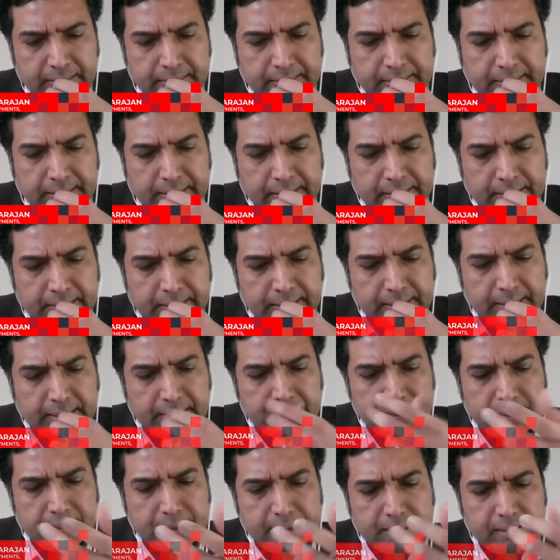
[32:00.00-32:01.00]

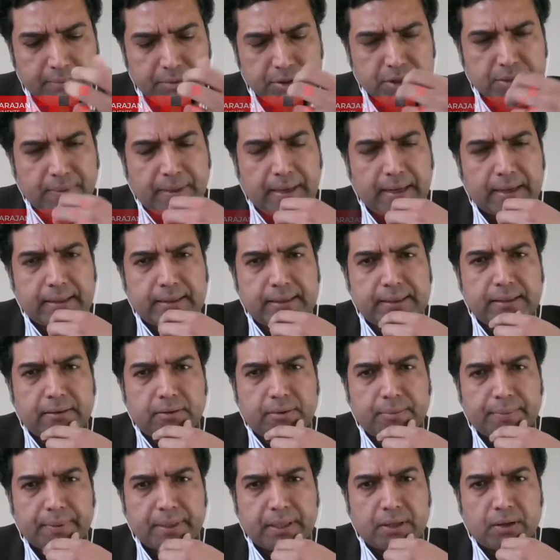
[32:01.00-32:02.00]
In emerging market and
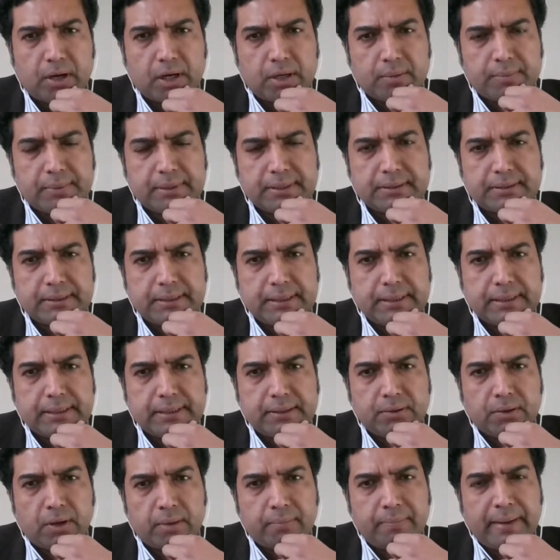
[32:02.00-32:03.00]
developing economies, the
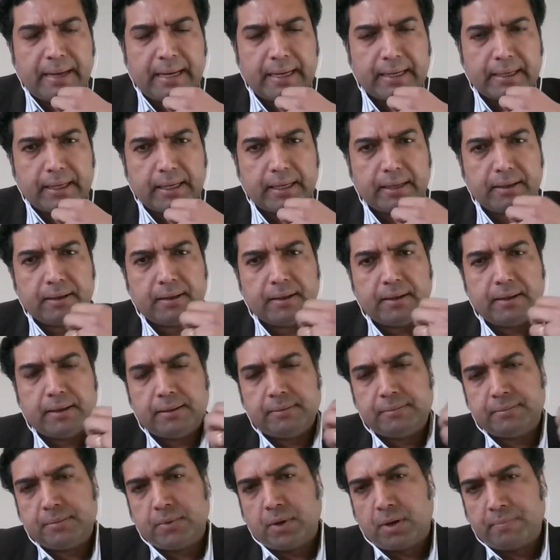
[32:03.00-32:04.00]
non-bank
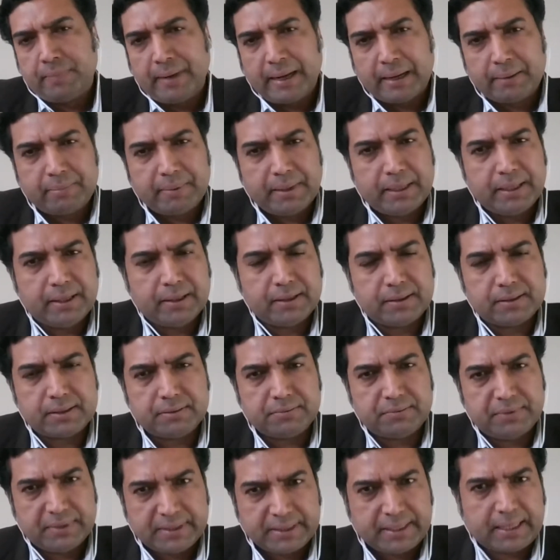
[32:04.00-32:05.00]
players
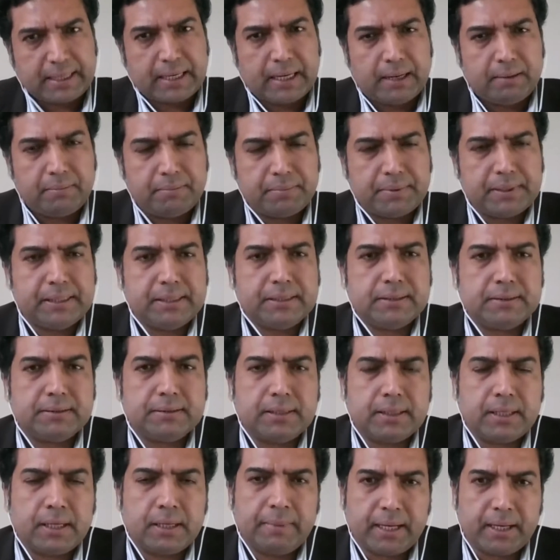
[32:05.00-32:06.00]
and fintech companies
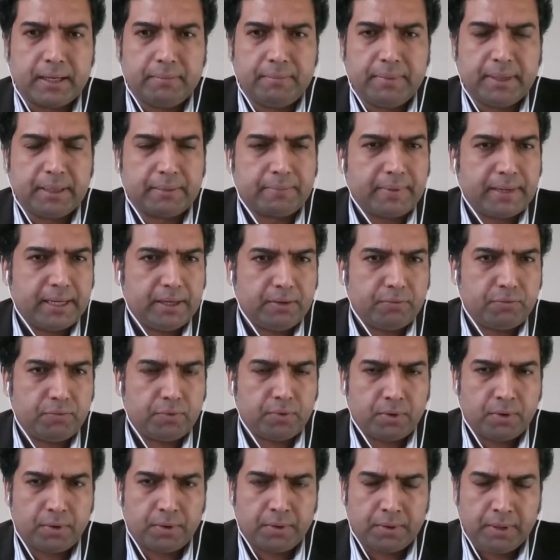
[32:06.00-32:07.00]
are making a big play
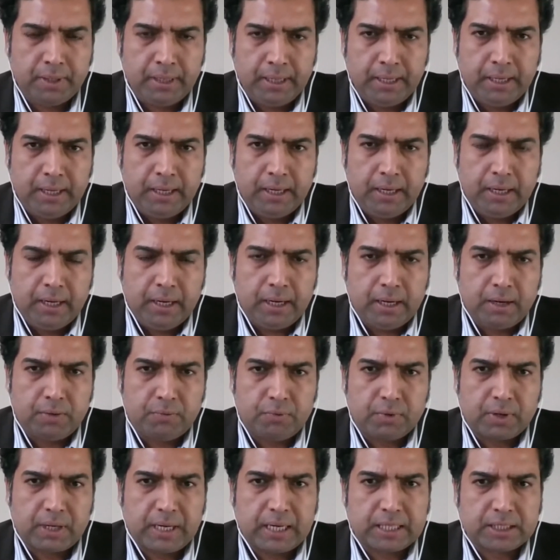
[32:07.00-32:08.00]
for
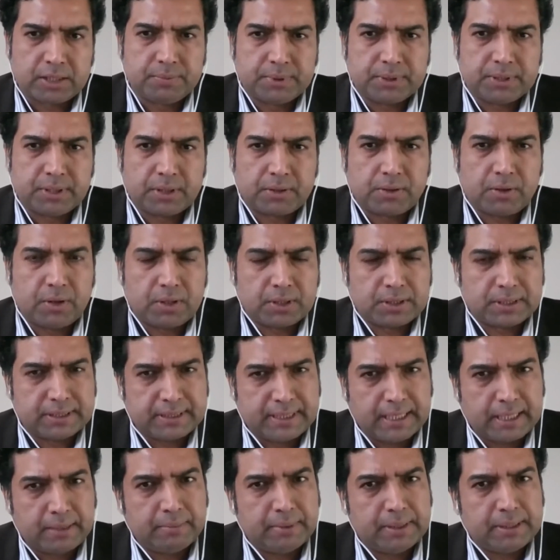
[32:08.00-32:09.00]
customers across the
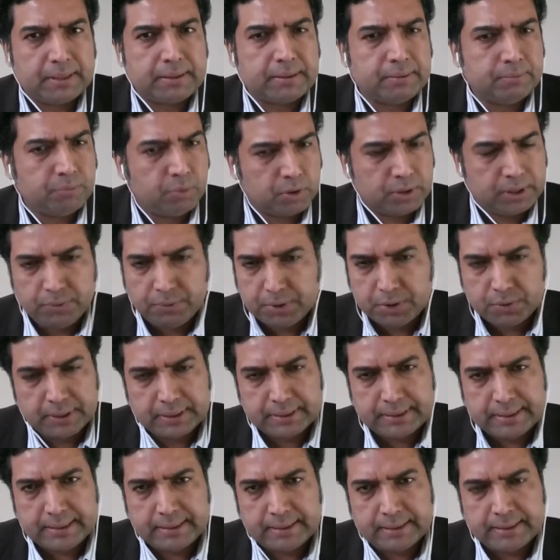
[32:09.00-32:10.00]
segment, both
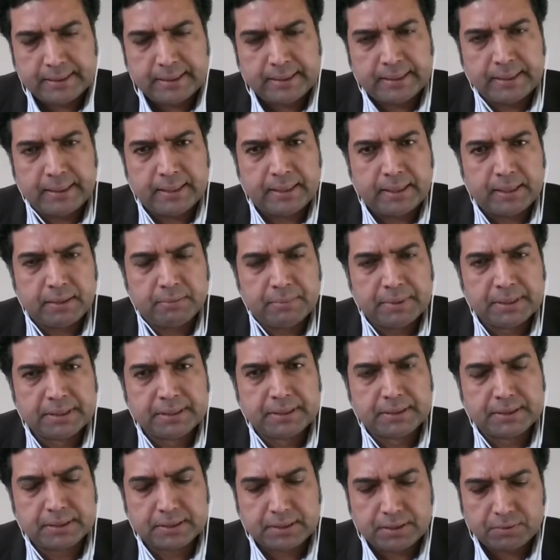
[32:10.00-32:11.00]
individuals and
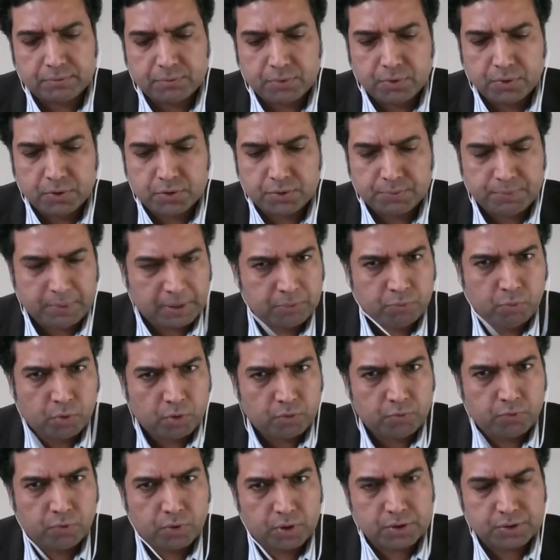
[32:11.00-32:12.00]
businesses, of course, but more
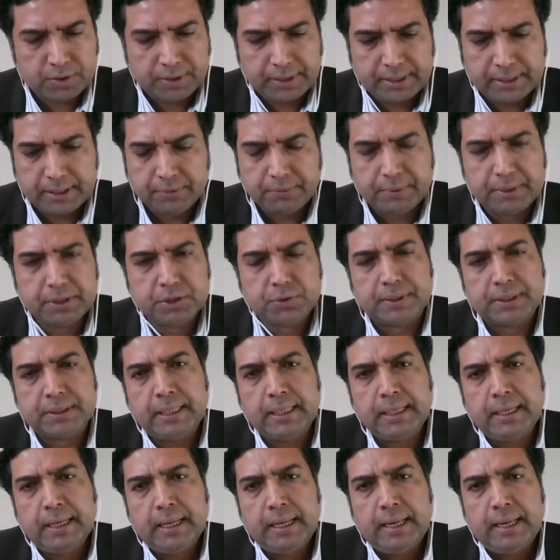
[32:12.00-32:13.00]
focused on individuals,
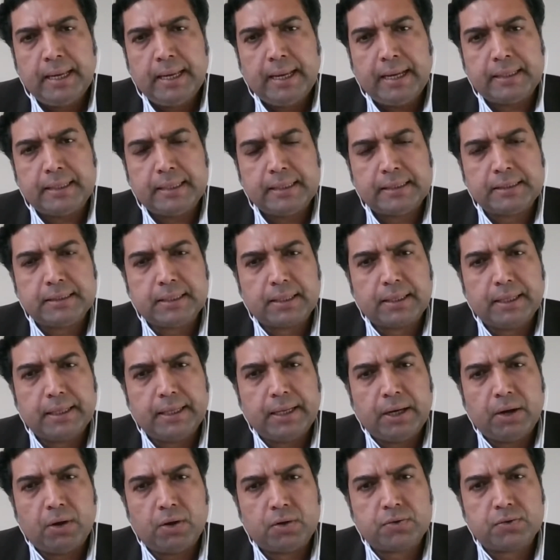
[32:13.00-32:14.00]
and then
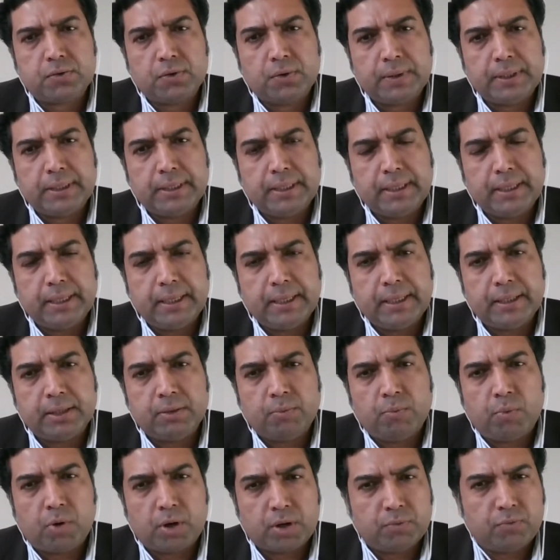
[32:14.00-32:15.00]
certainly also in the
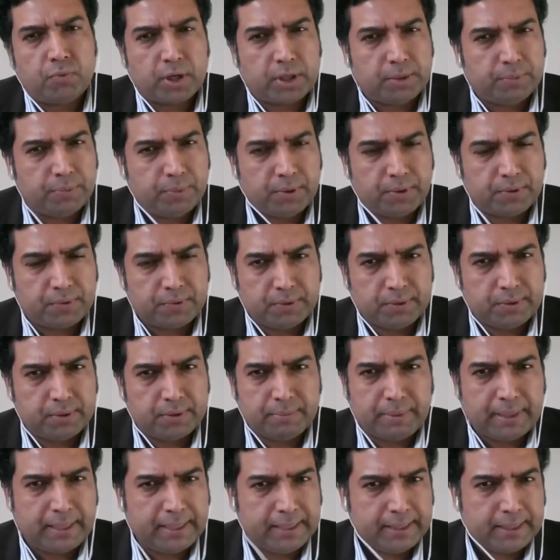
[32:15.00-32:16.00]
bottom 40%
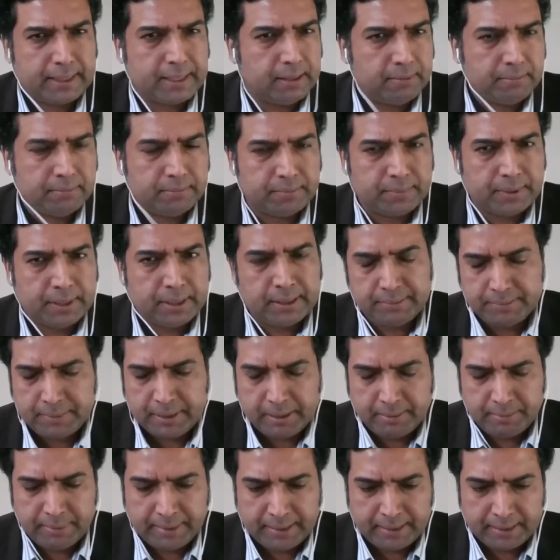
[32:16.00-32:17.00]
by income
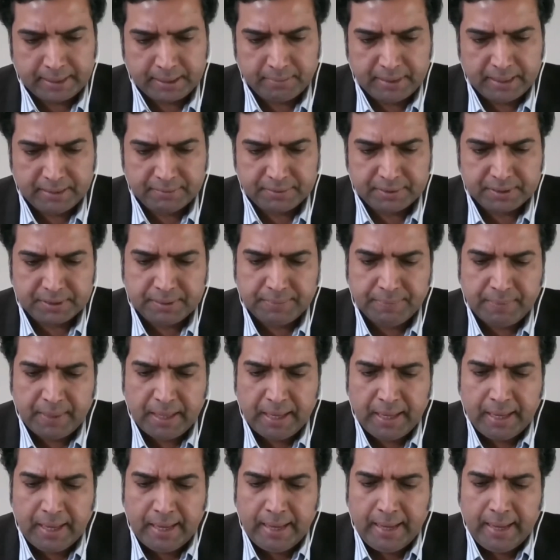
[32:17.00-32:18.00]
levels.
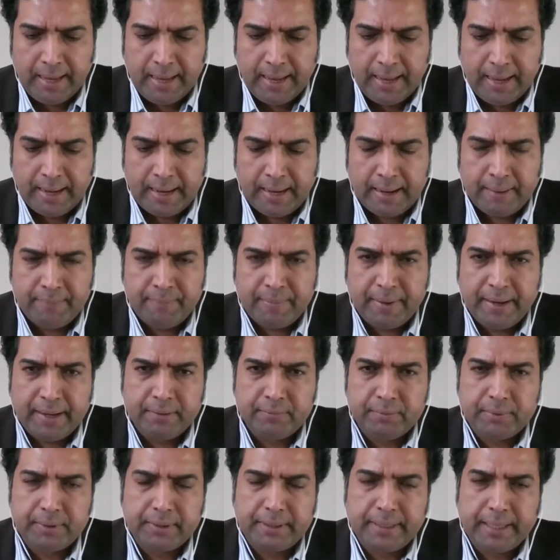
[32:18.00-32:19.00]

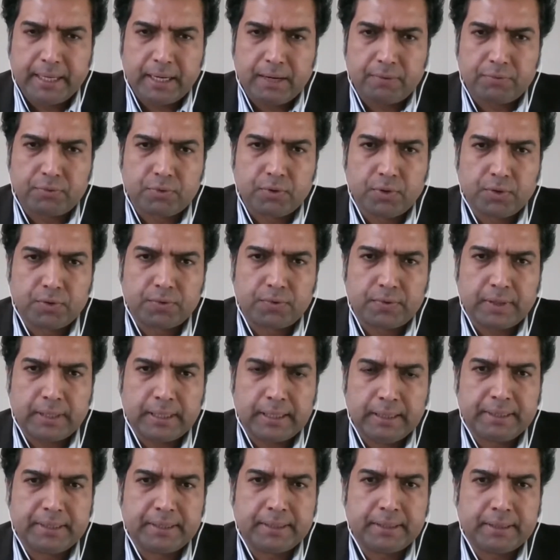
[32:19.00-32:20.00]
And they're, of course,
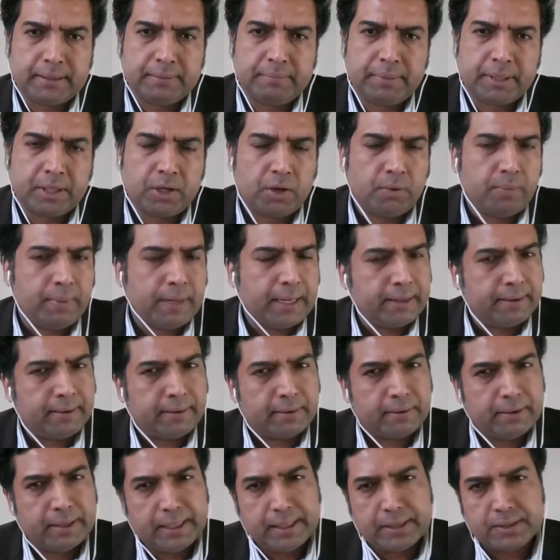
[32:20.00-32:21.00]
limited because by
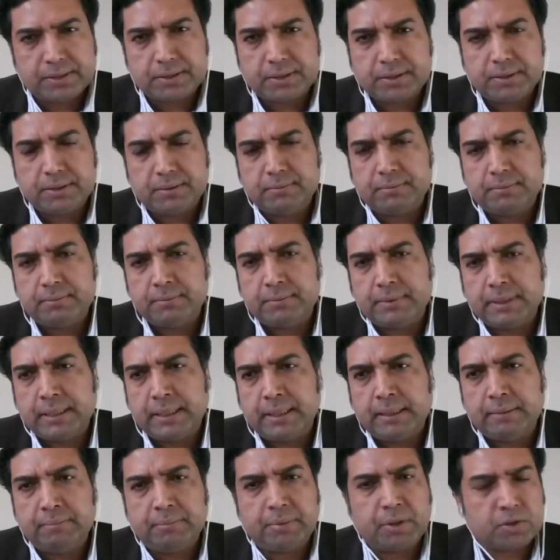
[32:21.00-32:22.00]
regulation
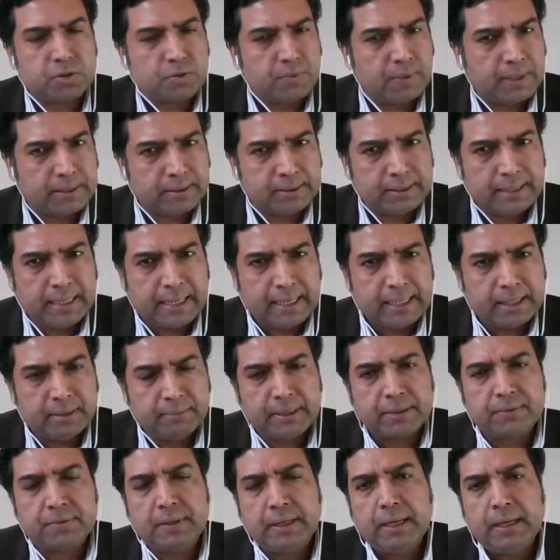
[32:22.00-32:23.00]
and because of other
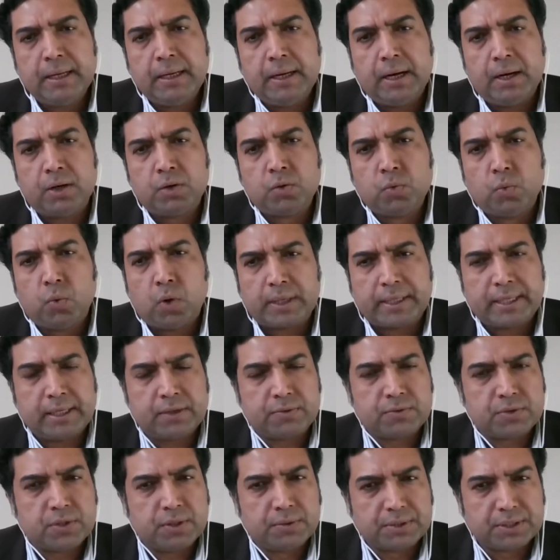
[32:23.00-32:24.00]
dynamics to what
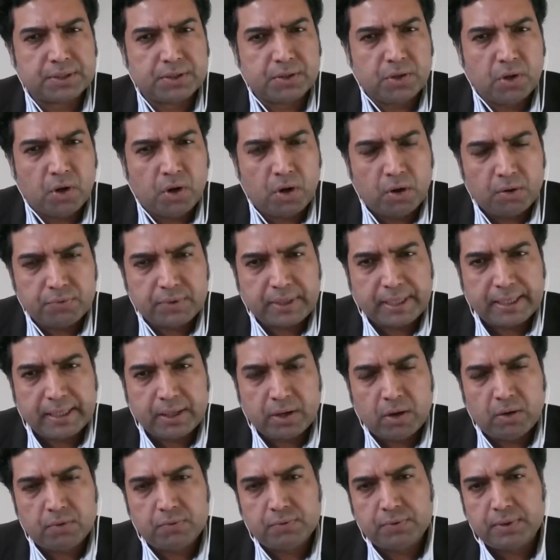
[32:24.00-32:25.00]
kind of services they can
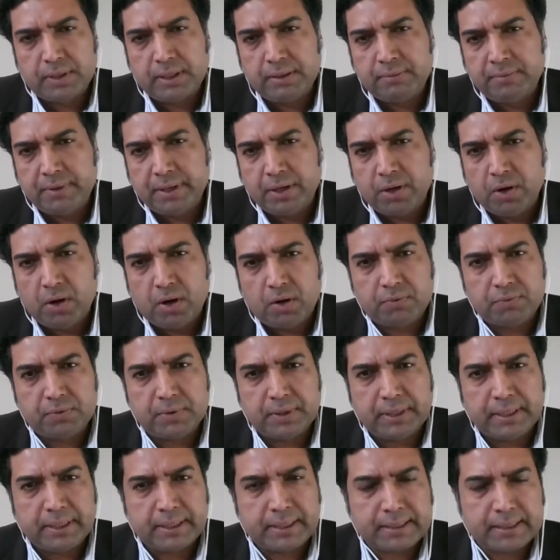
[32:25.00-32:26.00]
offer, and very often
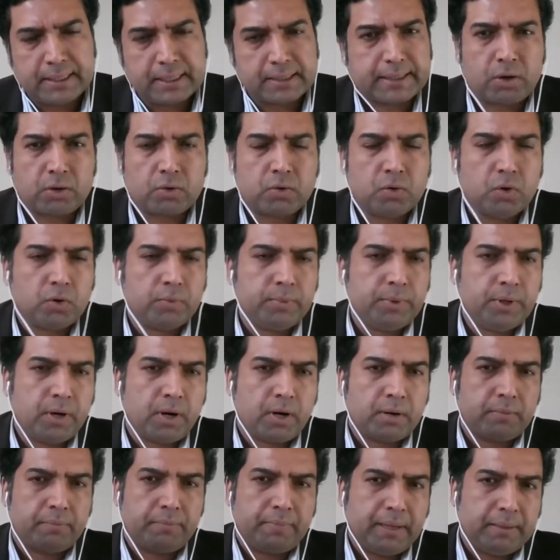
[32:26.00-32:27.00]
it cannot go
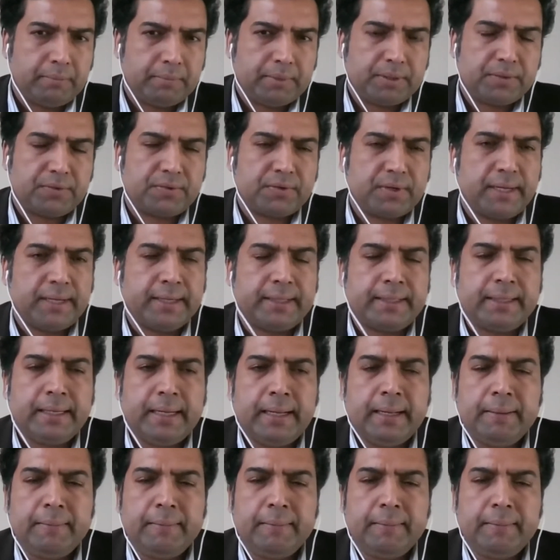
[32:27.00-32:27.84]
beyond payments, right?